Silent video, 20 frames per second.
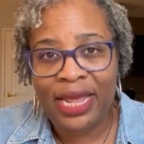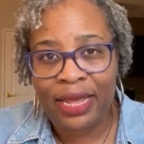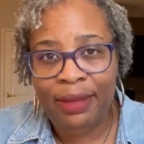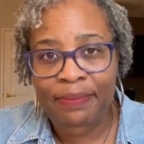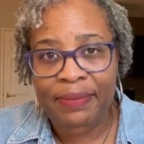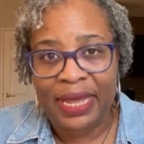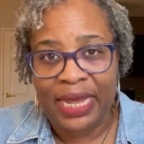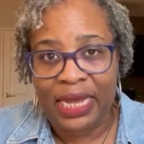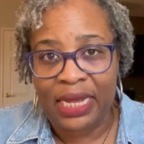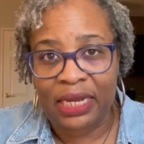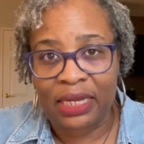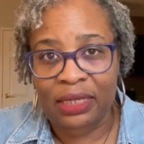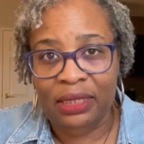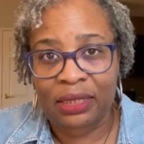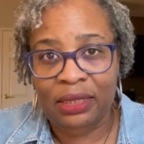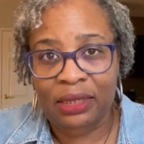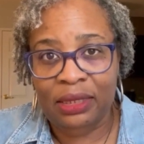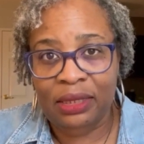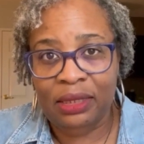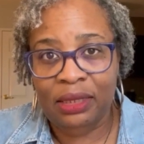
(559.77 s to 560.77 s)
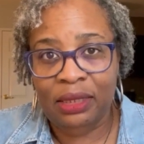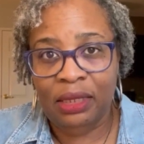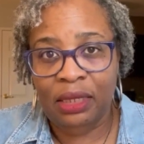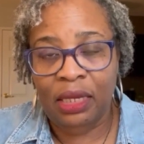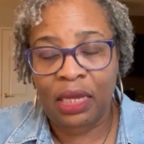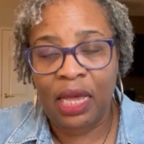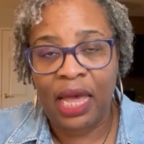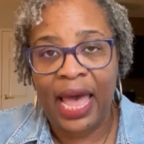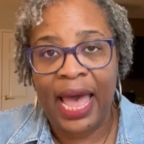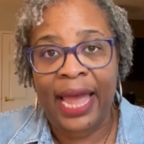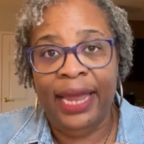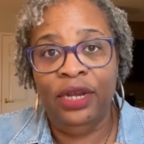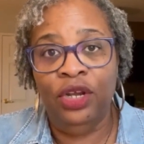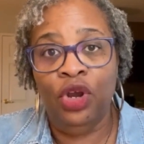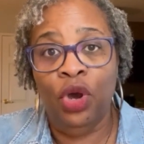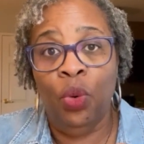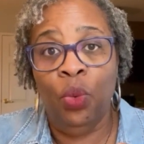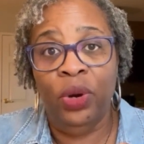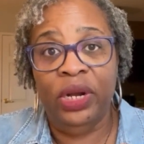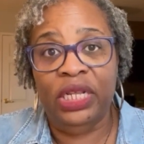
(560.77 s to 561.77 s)
means I
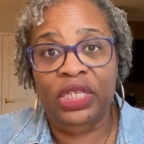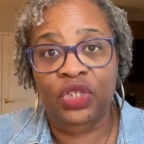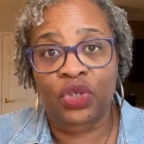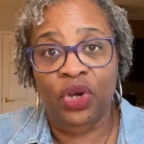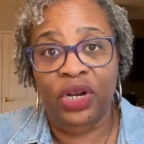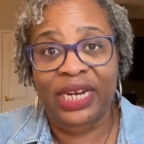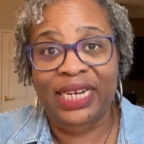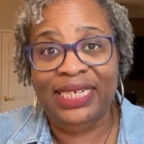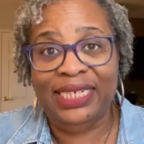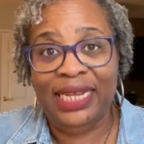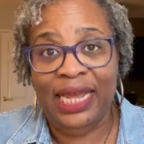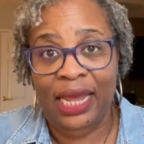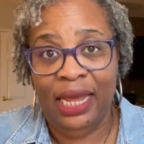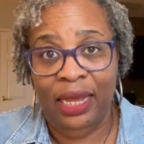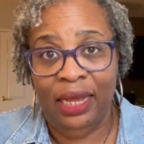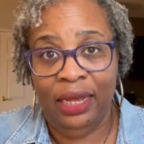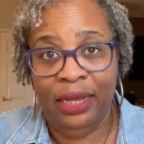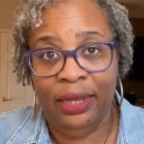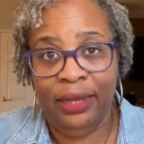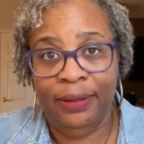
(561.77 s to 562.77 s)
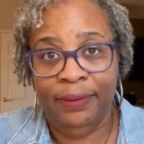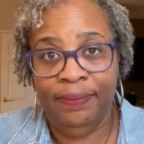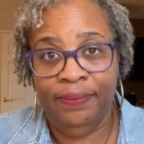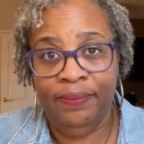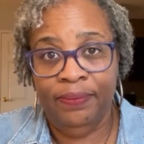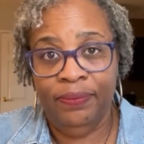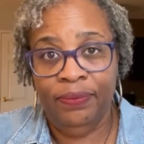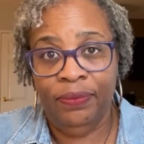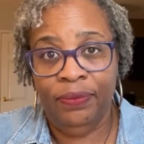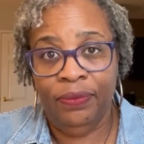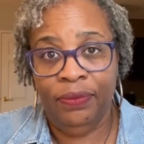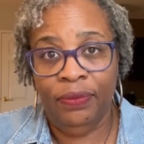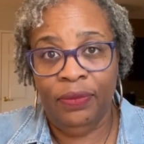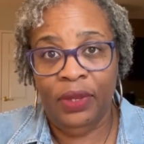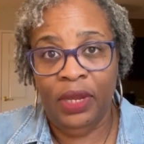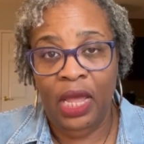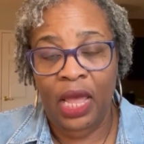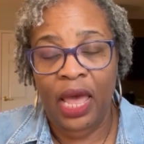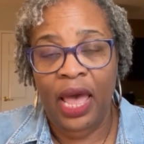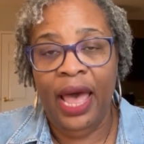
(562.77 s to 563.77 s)
know what it's going to take.
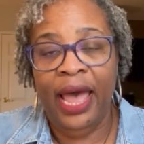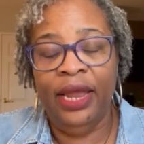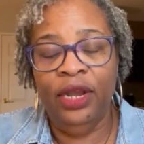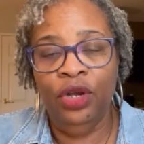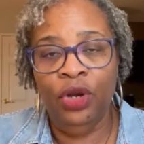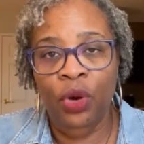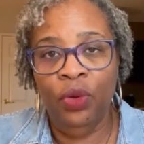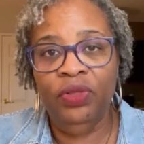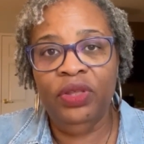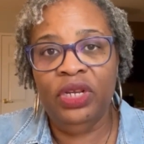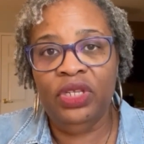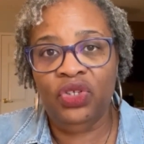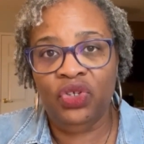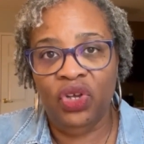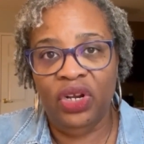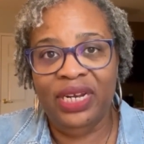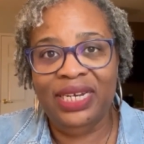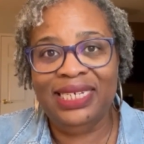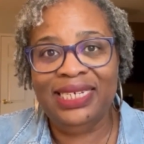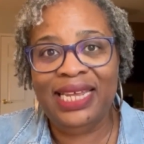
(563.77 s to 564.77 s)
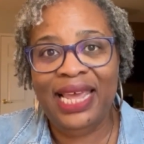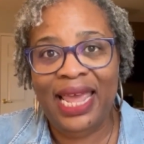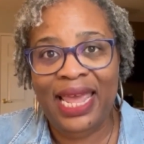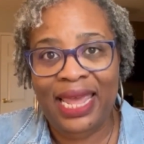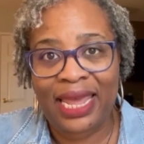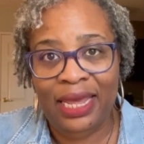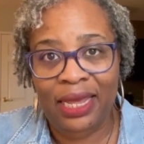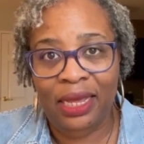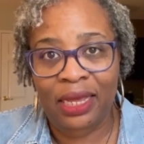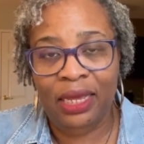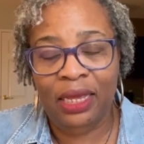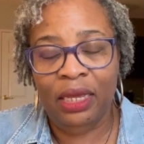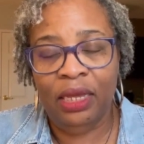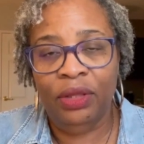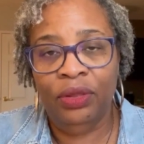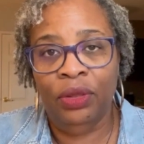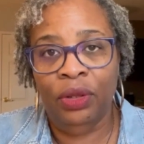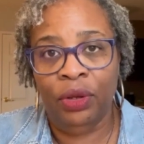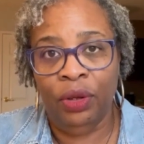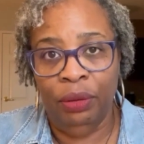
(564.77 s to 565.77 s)
I know that it's going to take
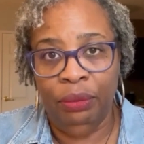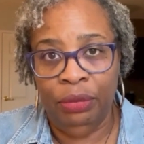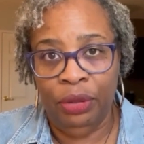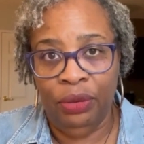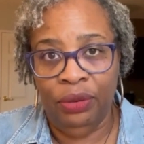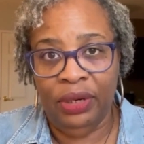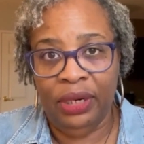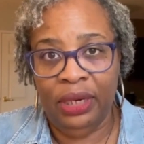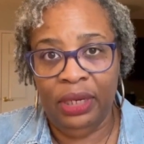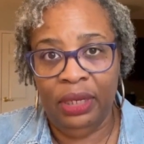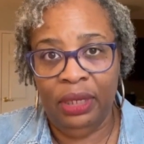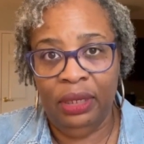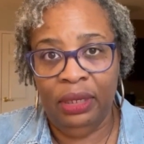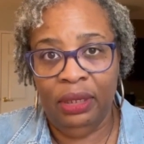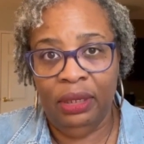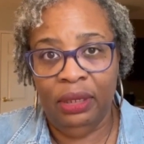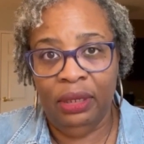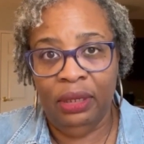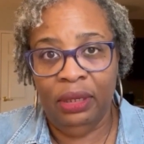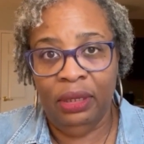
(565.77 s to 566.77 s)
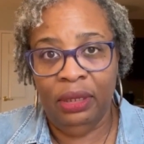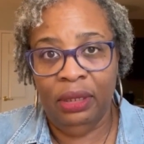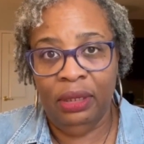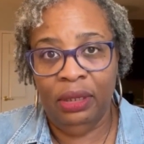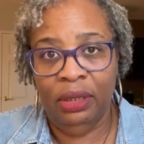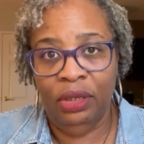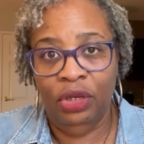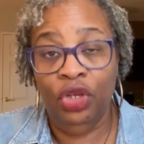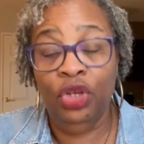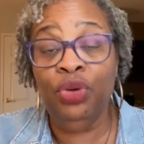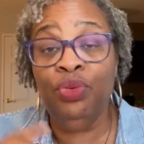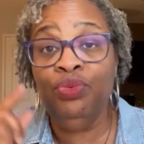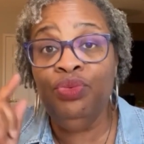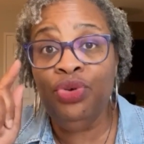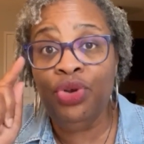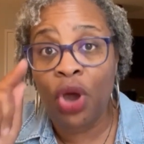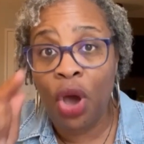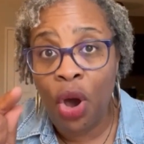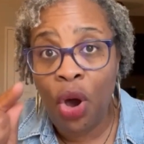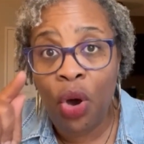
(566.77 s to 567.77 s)
the community. You
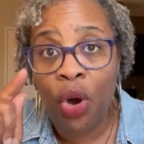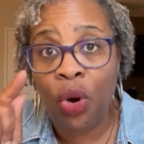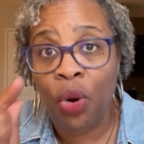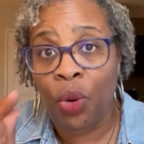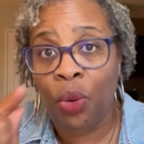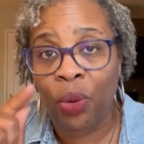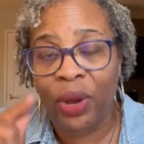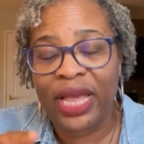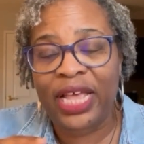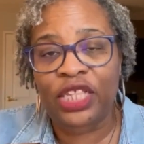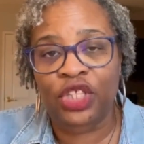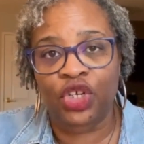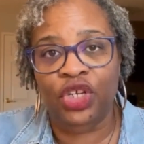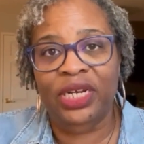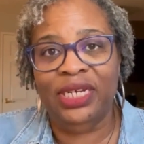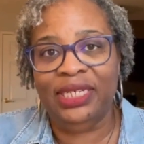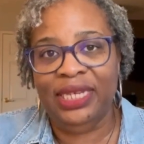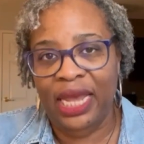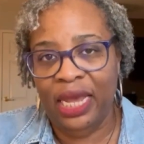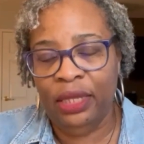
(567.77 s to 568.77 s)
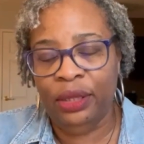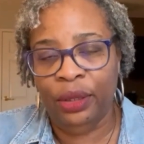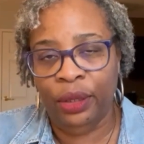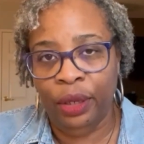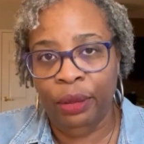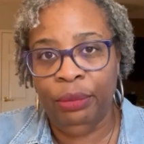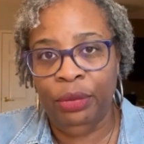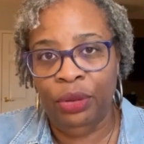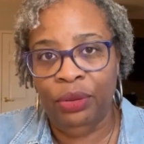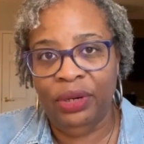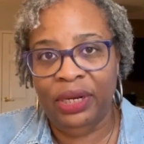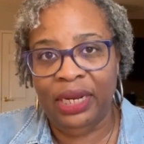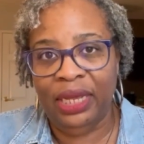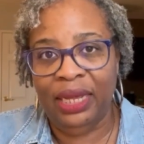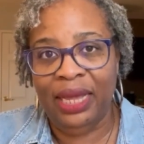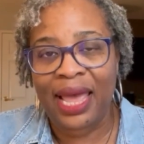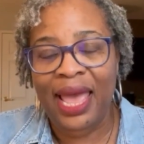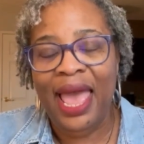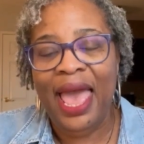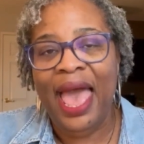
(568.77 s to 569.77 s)
know it's going to take the community,
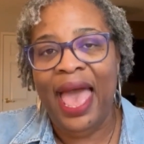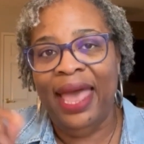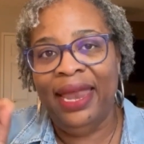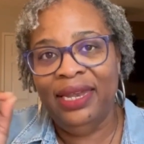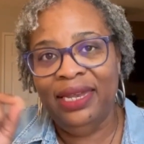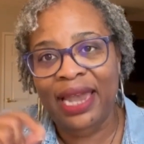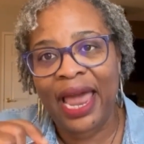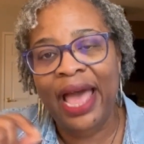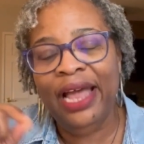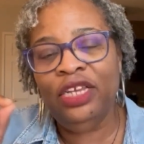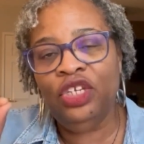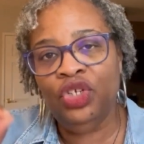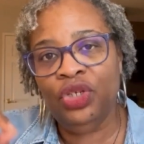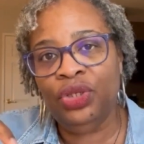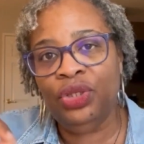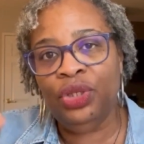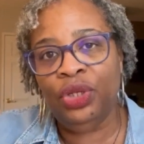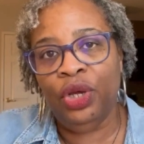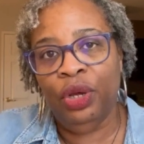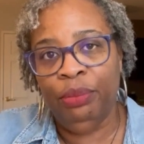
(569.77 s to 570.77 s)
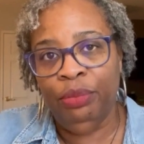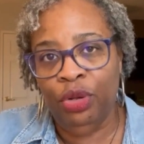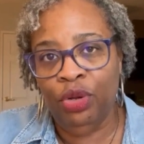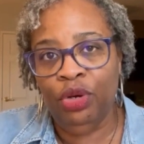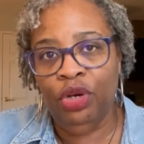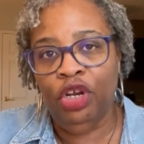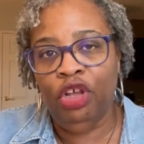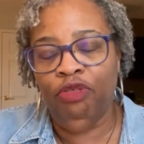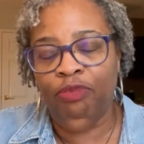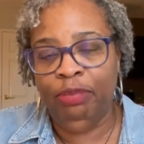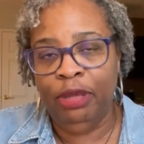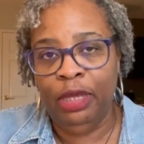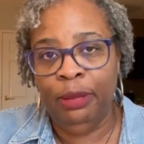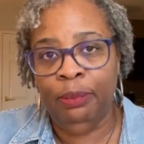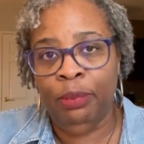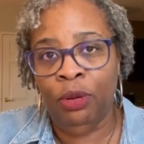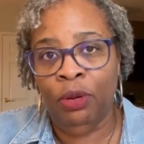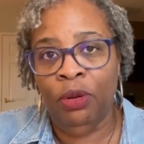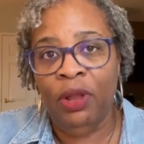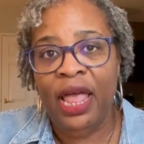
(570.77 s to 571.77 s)
and not just the community of
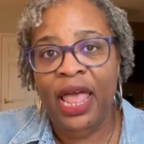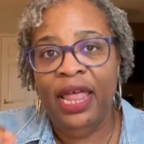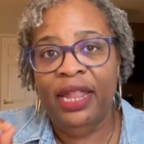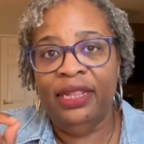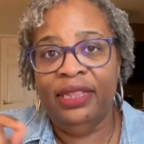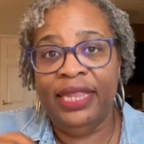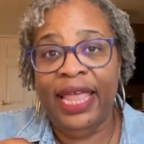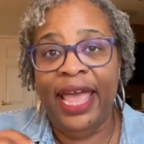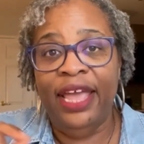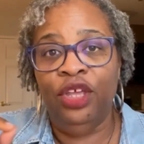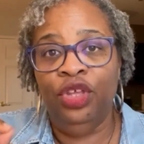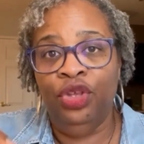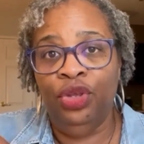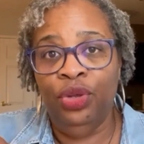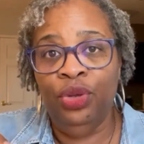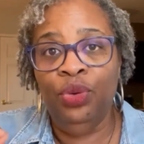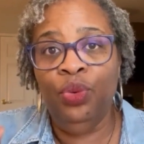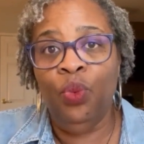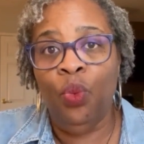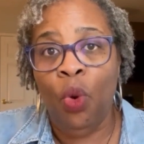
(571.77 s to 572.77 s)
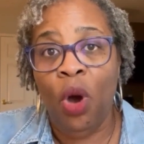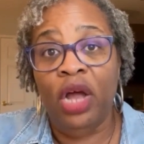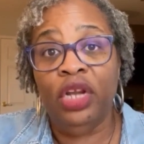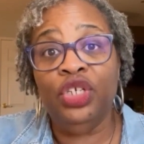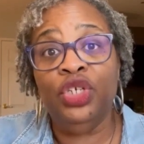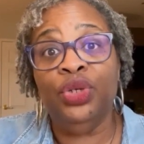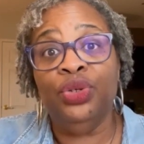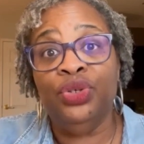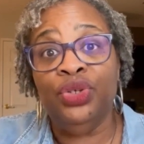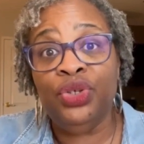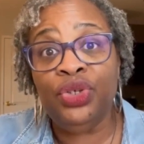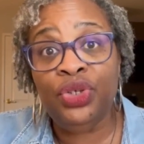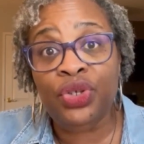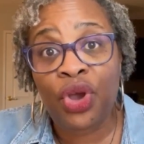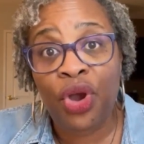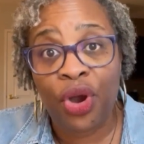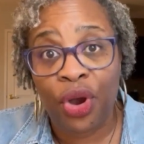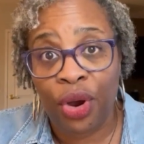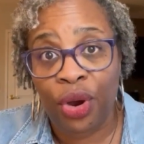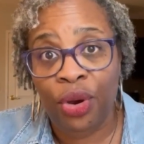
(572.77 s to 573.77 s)
people that you want to
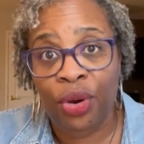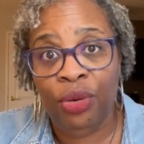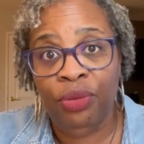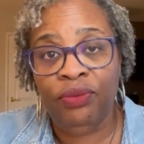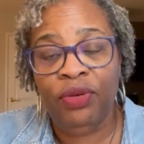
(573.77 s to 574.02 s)
serve,